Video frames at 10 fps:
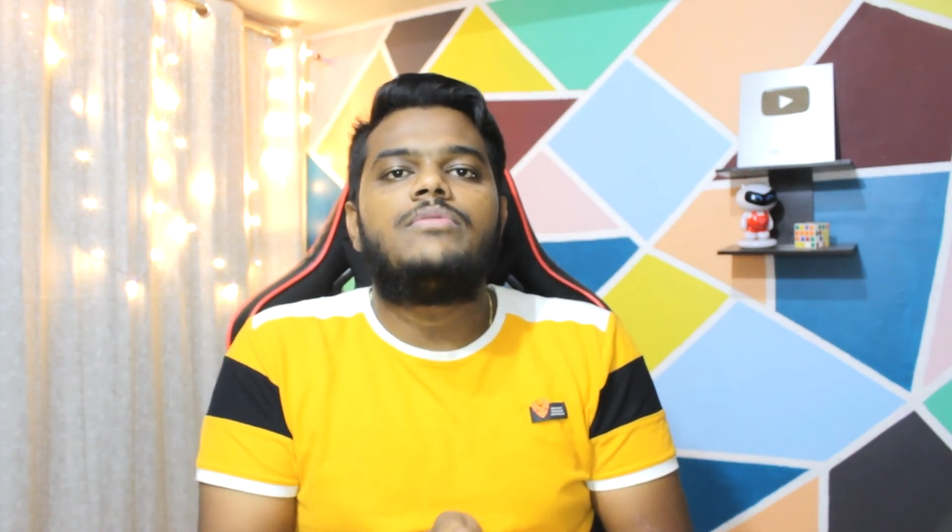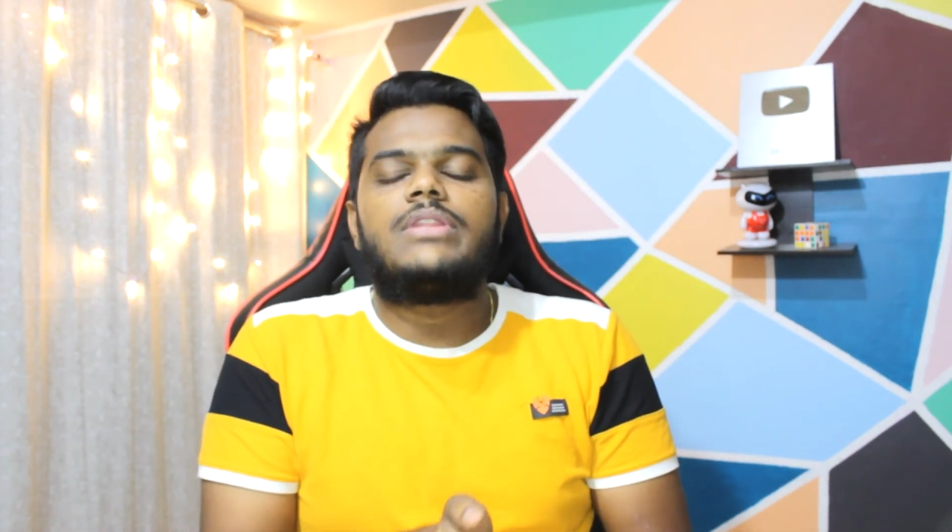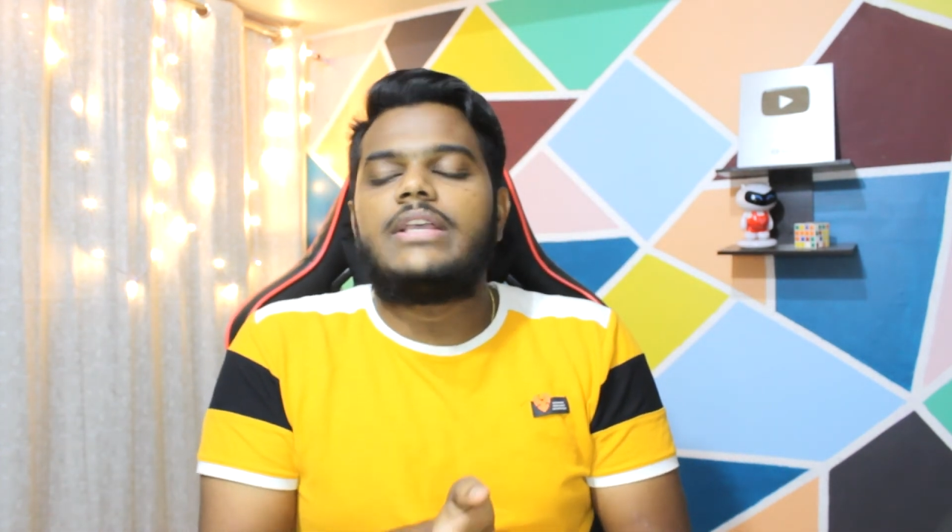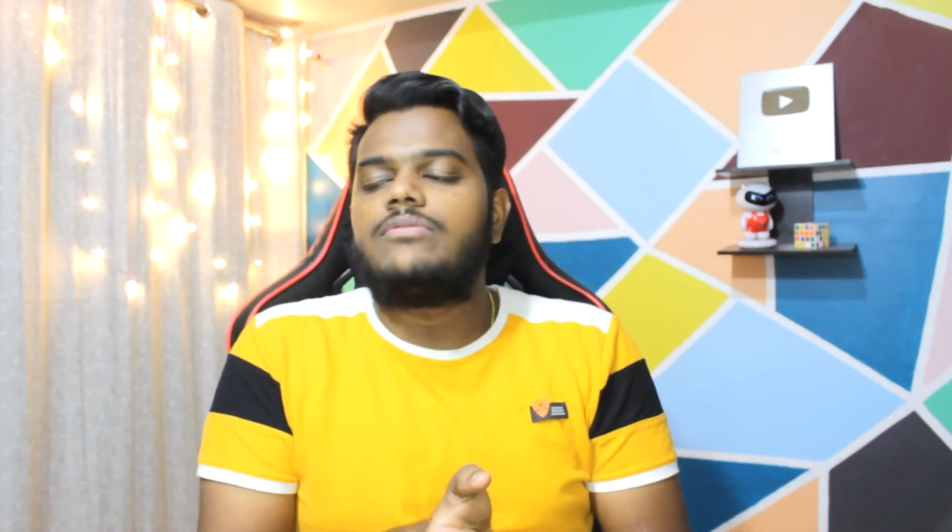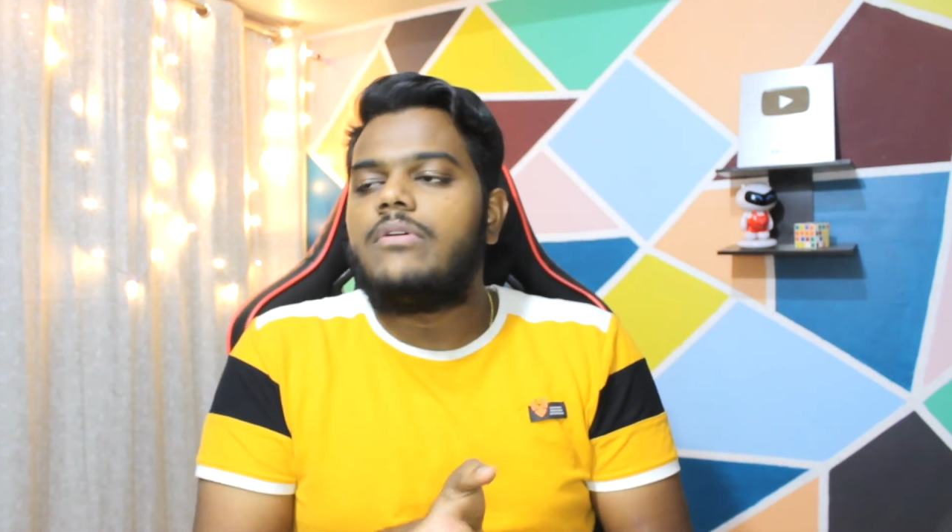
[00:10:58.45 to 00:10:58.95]

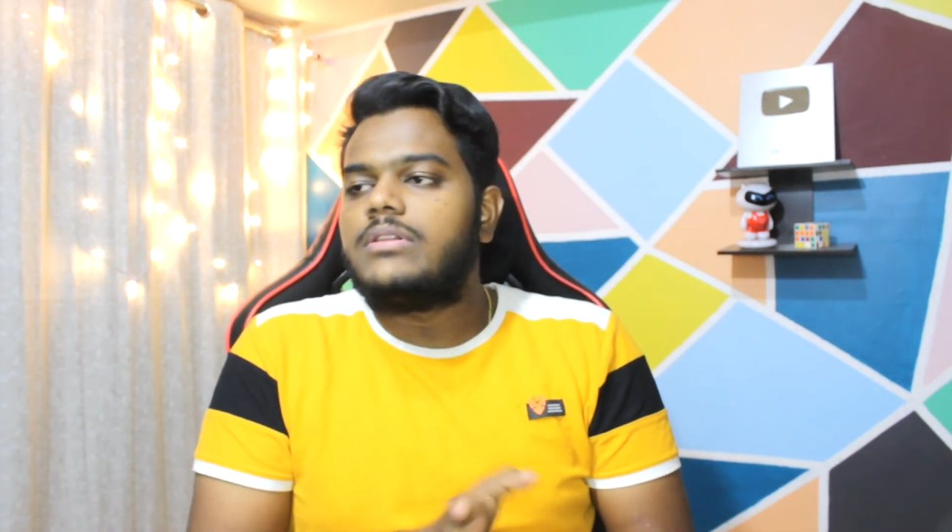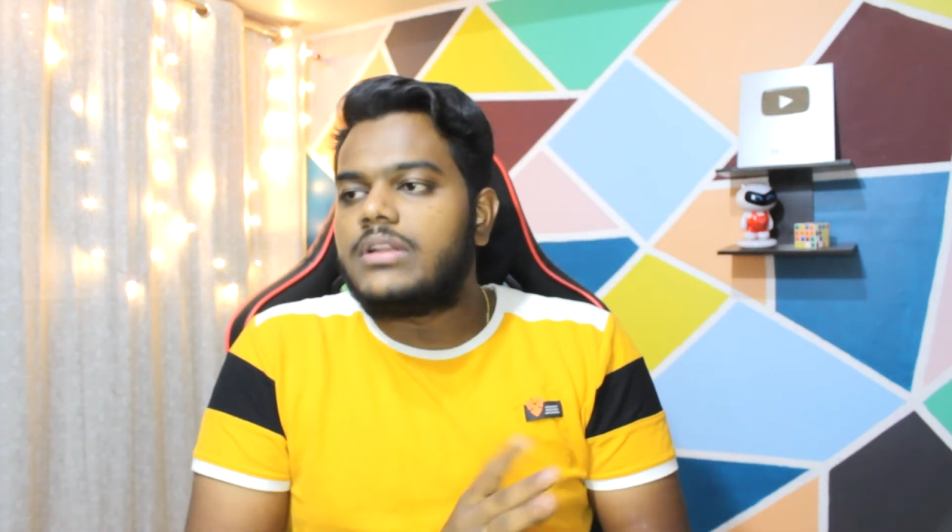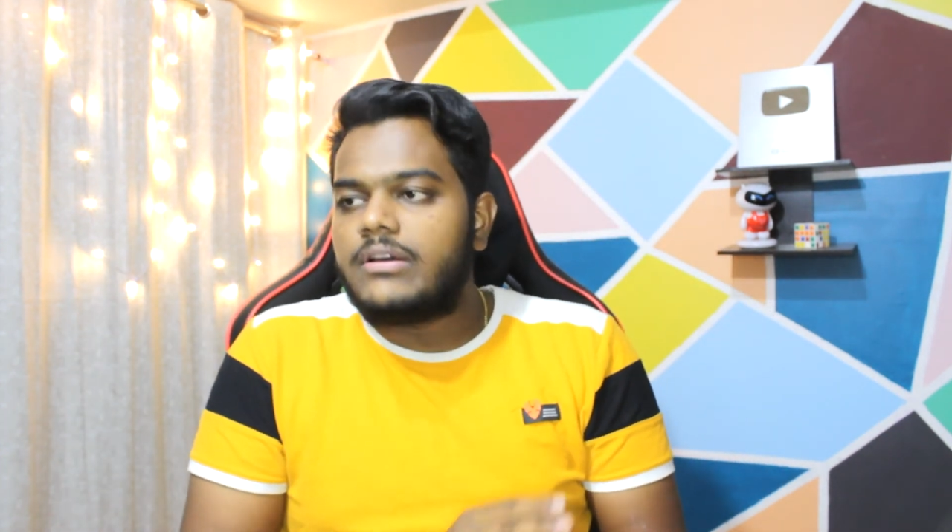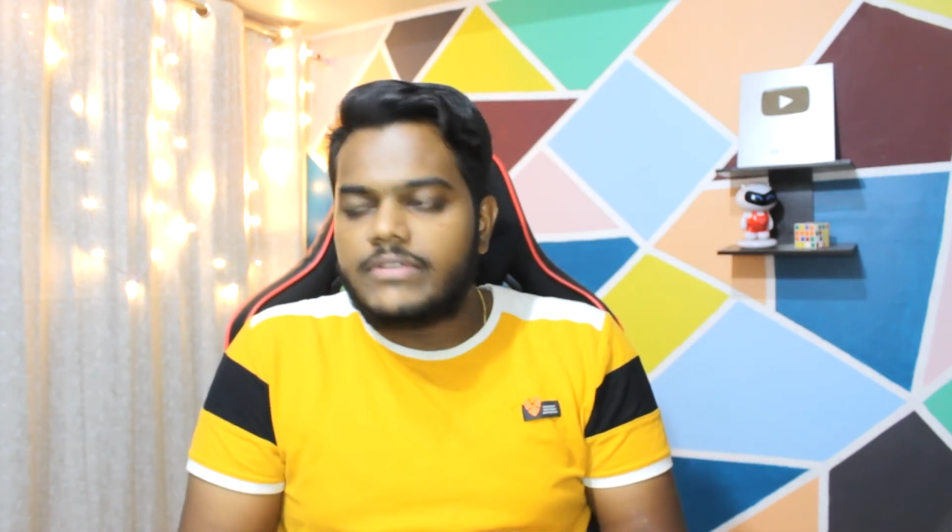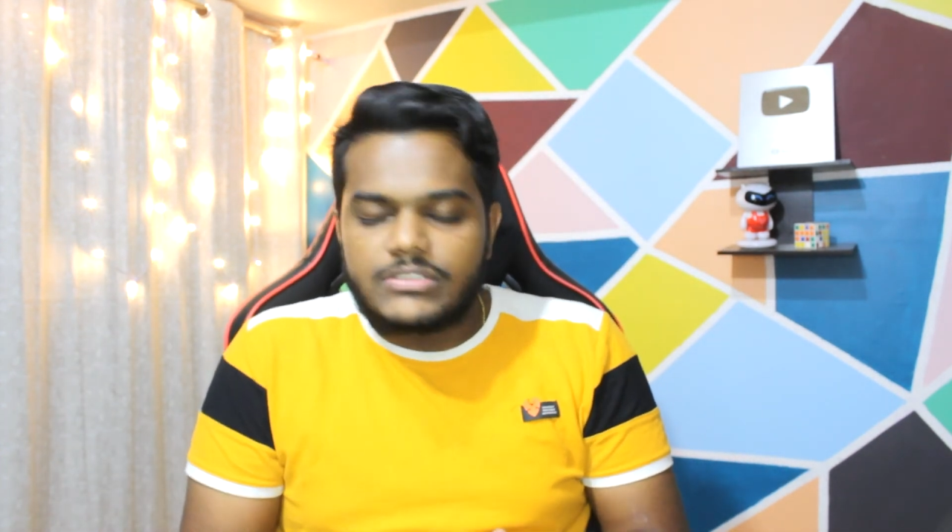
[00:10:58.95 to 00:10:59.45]
thanks for all
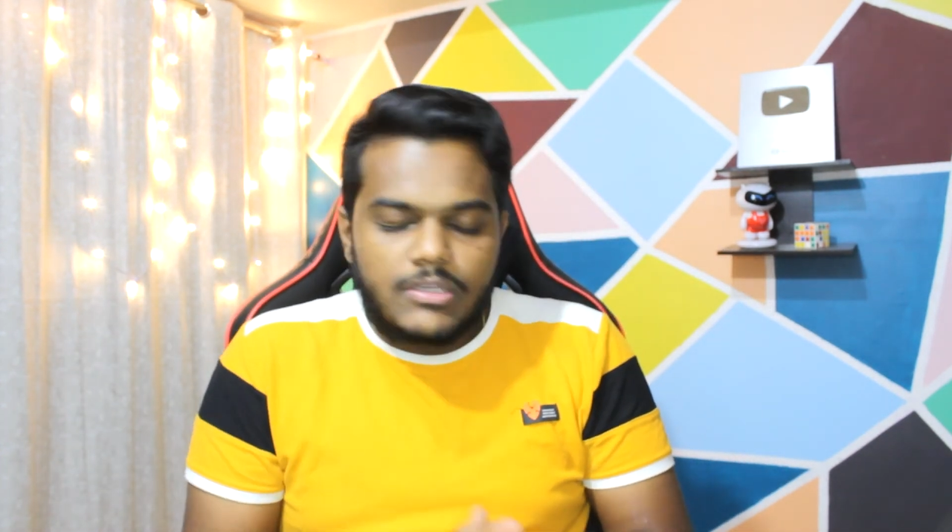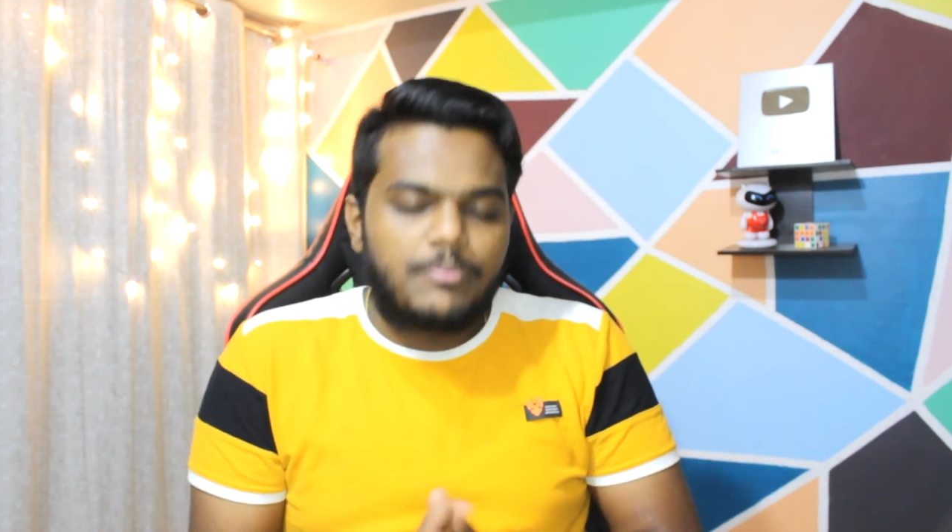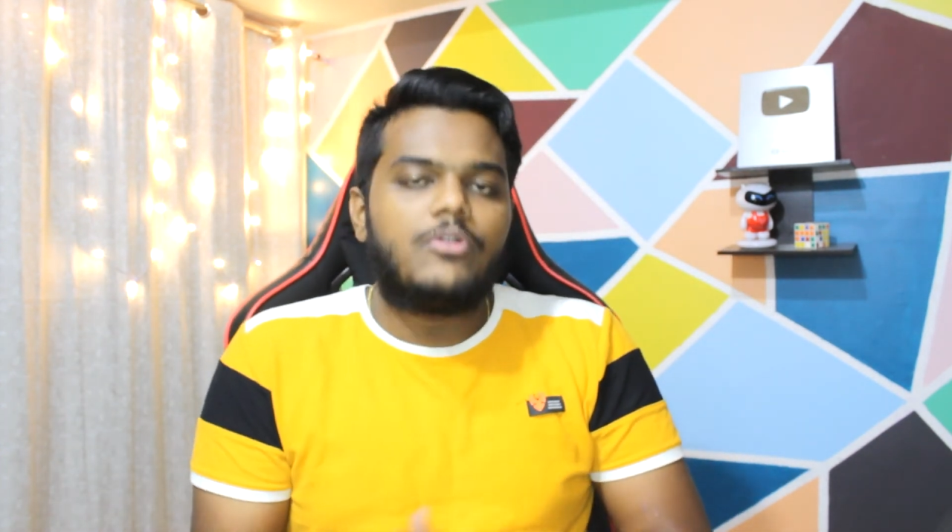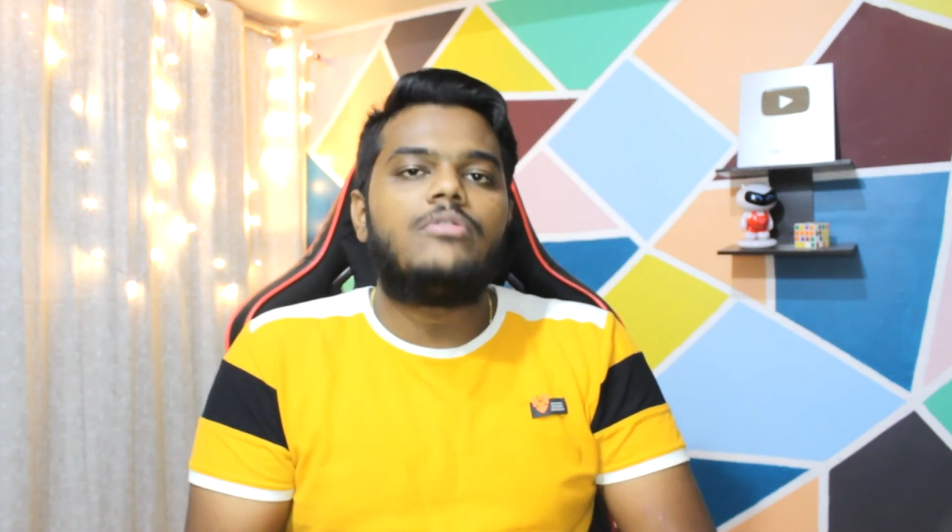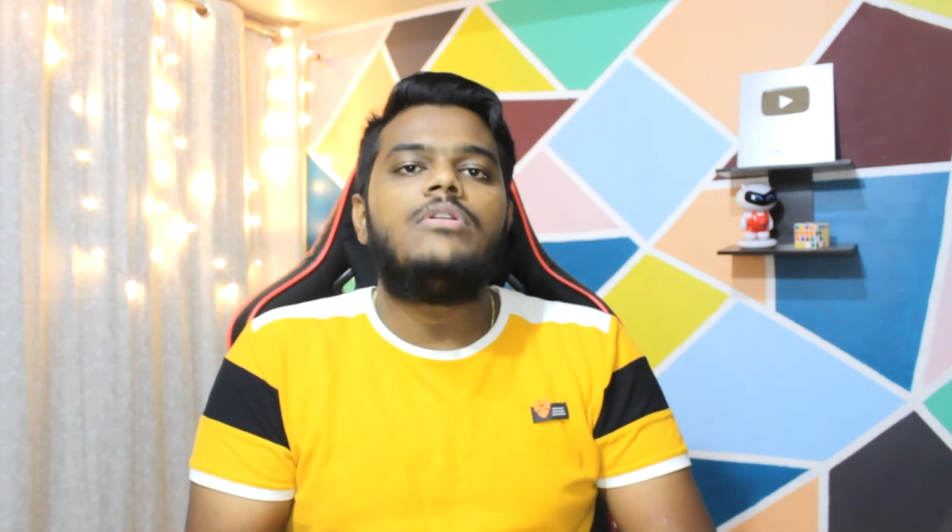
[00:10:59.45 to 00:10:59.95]
the love and
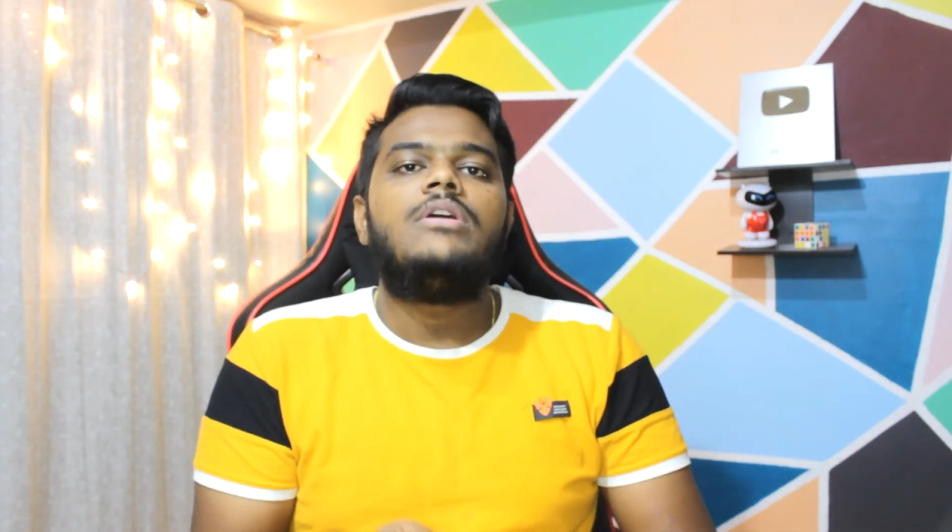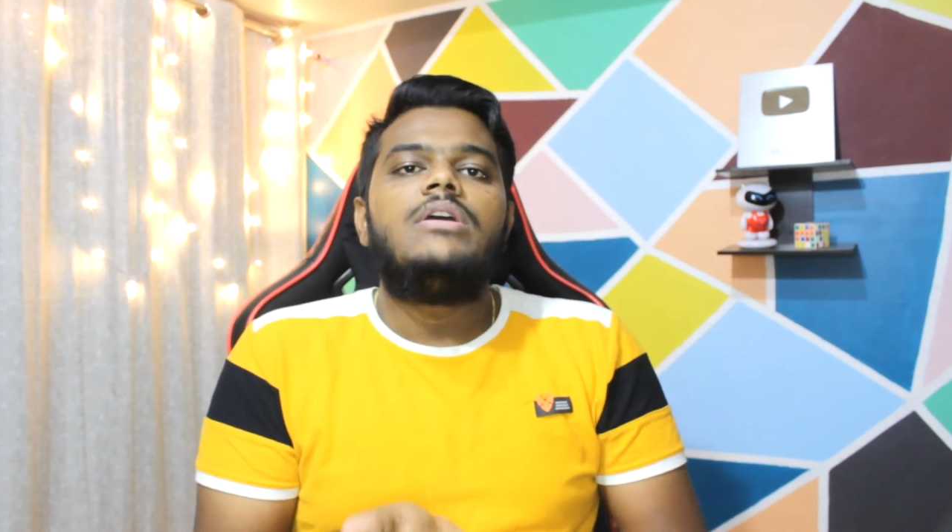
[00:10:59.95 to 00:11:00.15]
support